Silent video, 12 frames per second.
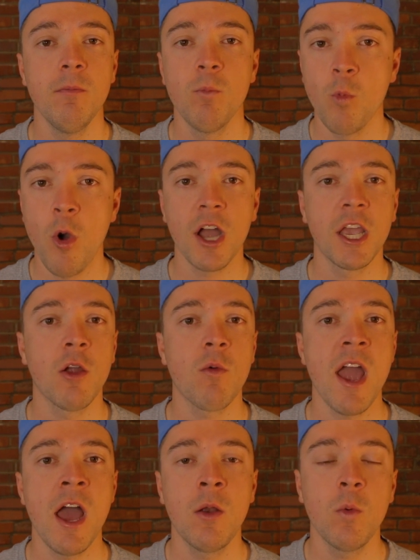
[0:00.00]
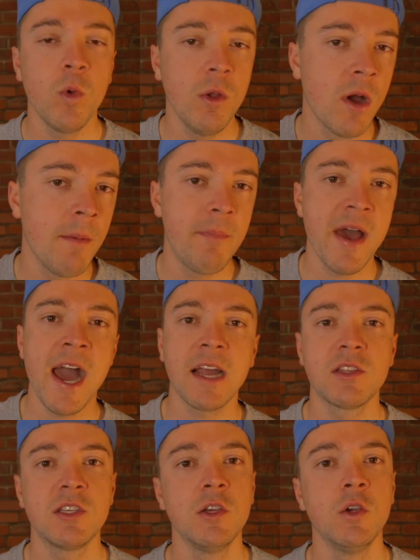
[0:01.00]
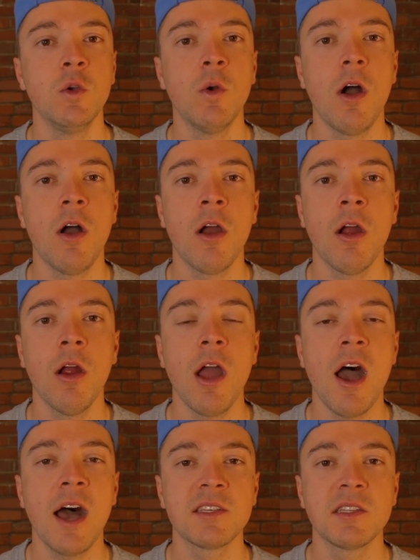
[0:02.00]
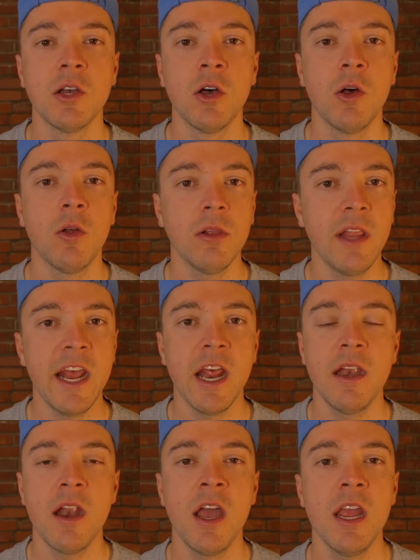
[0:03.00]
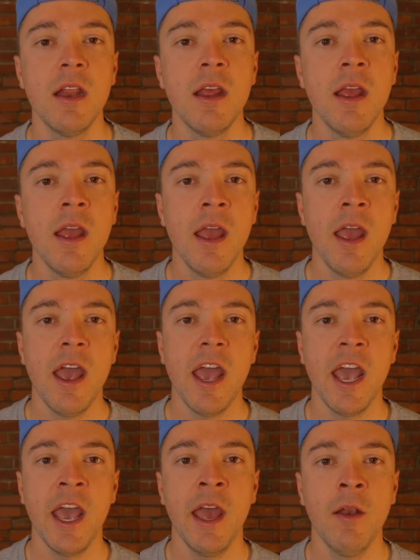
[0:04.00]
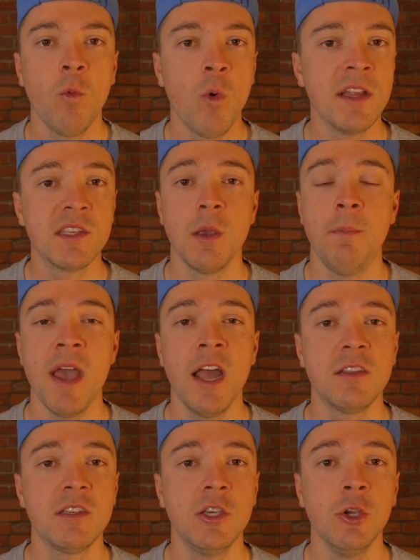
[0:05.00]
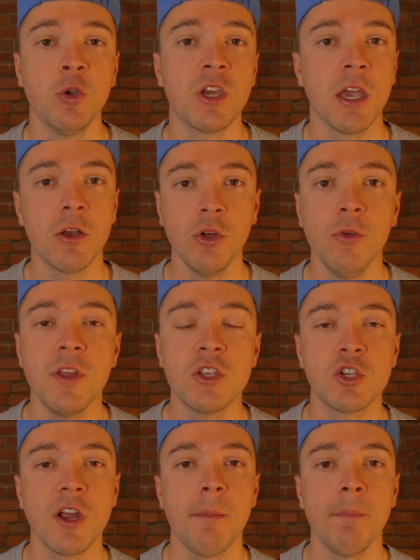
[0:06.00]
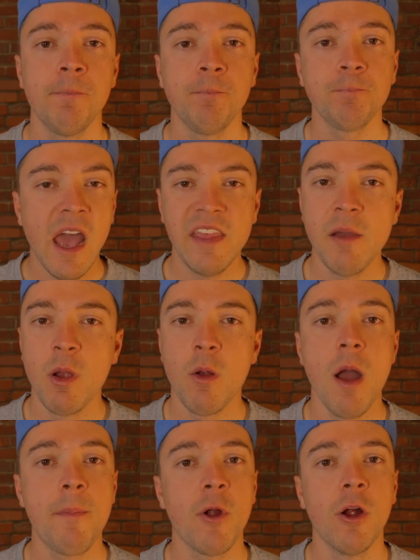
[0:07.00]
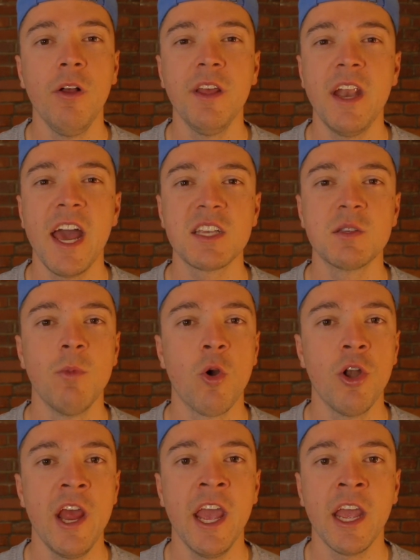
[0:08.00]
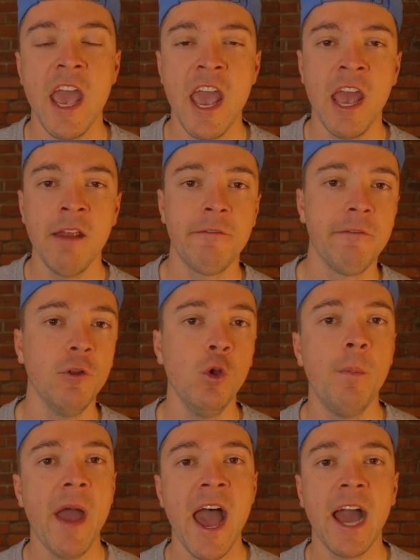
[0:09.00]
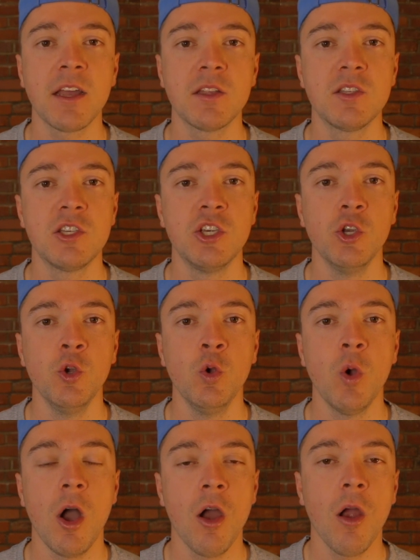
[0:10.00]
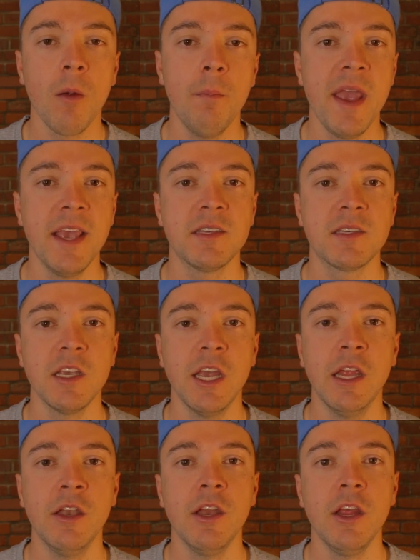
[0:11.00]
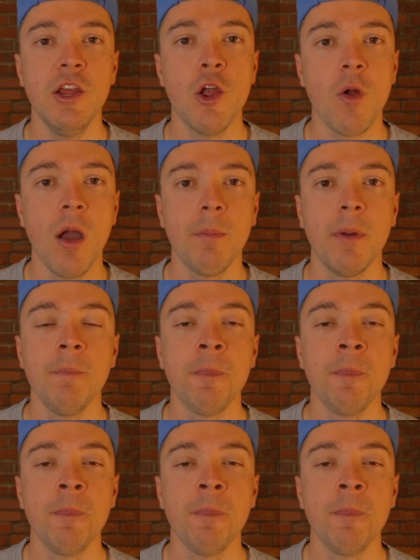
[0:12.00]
walking around, we went back to our hostel late at night and went to bed to conclude the trip. And then we were up early the next morning and flew back to our base in Europe.